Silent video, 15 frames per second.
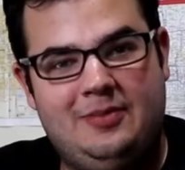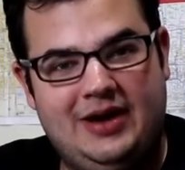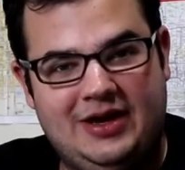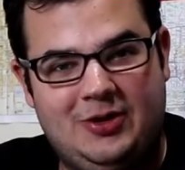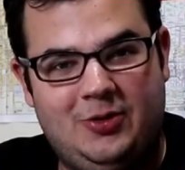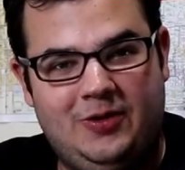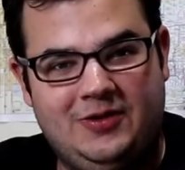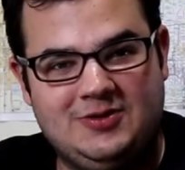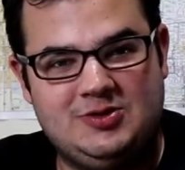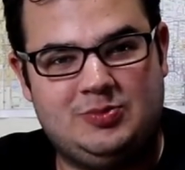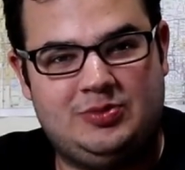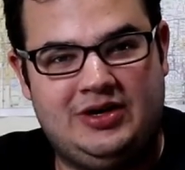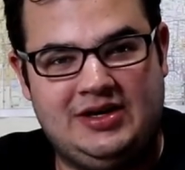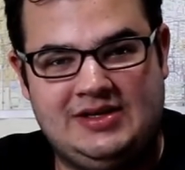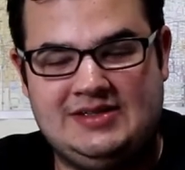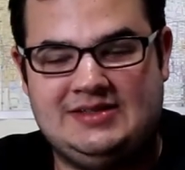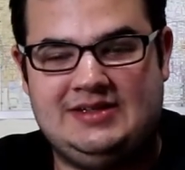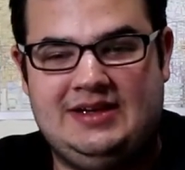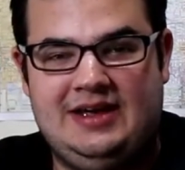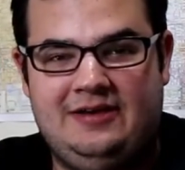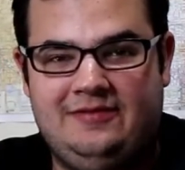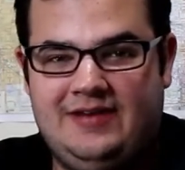my coil springs
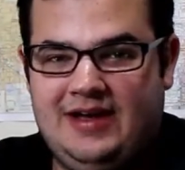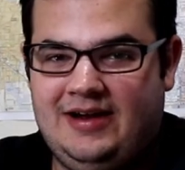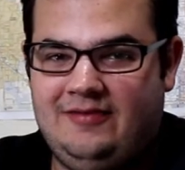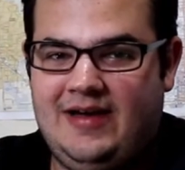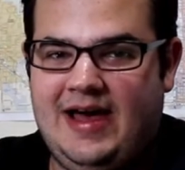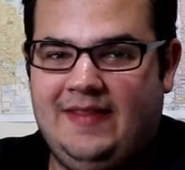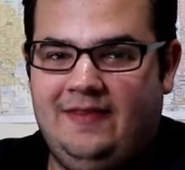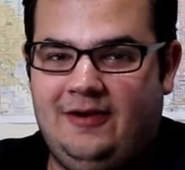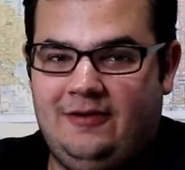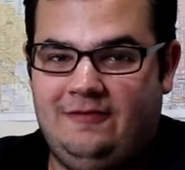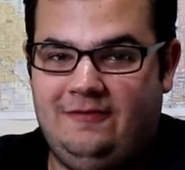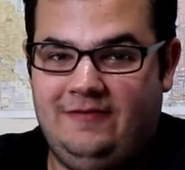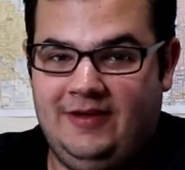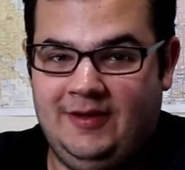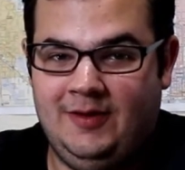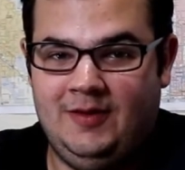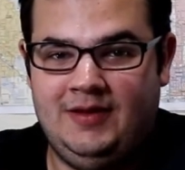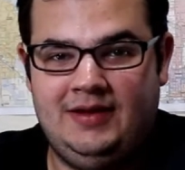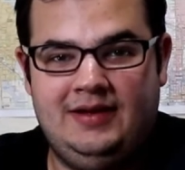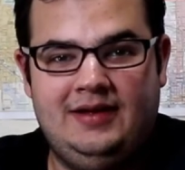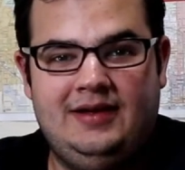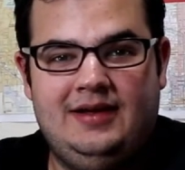have kind of had their
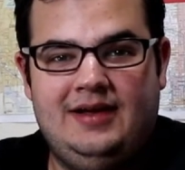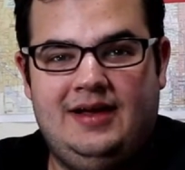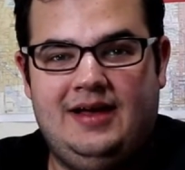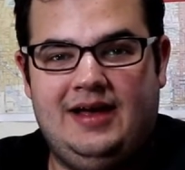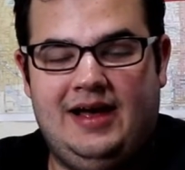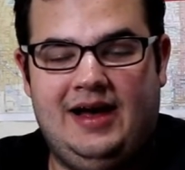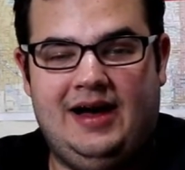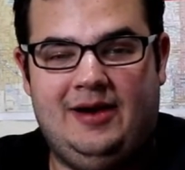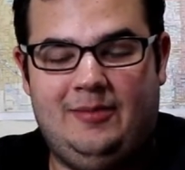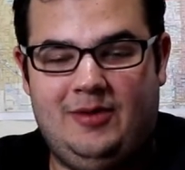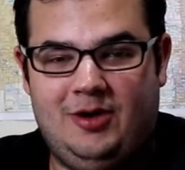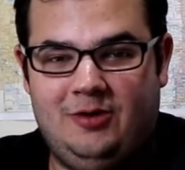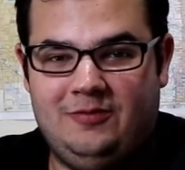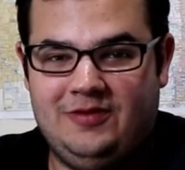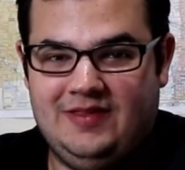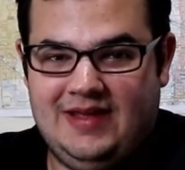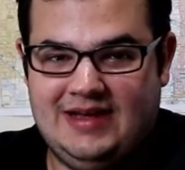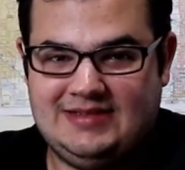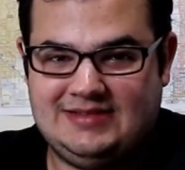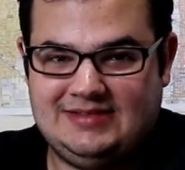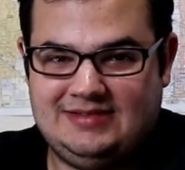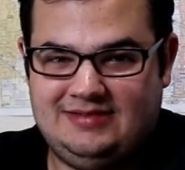fill. Over the
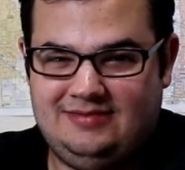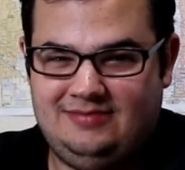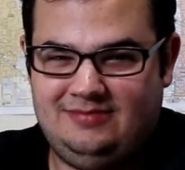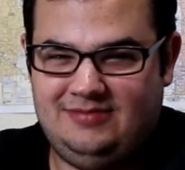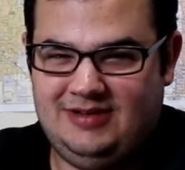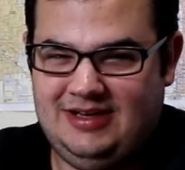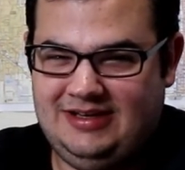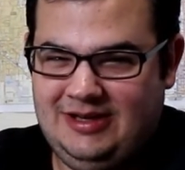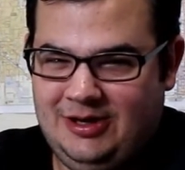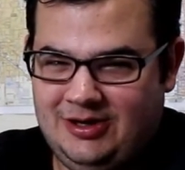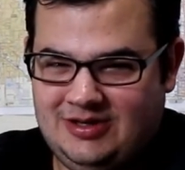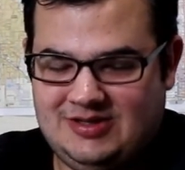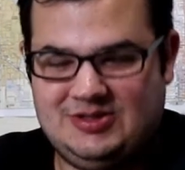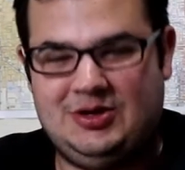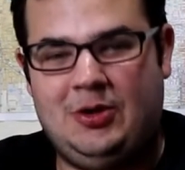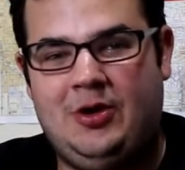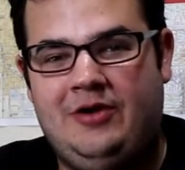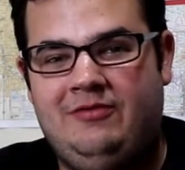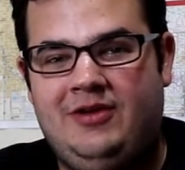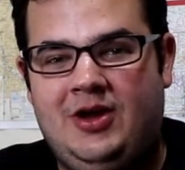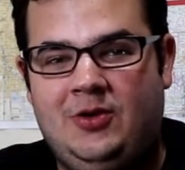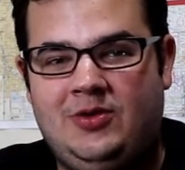last year or so,
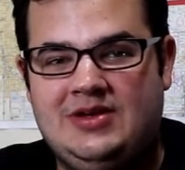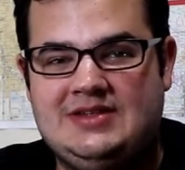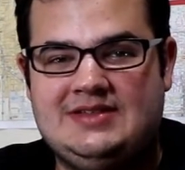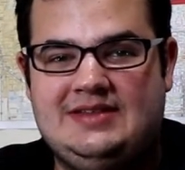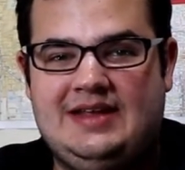I've noticed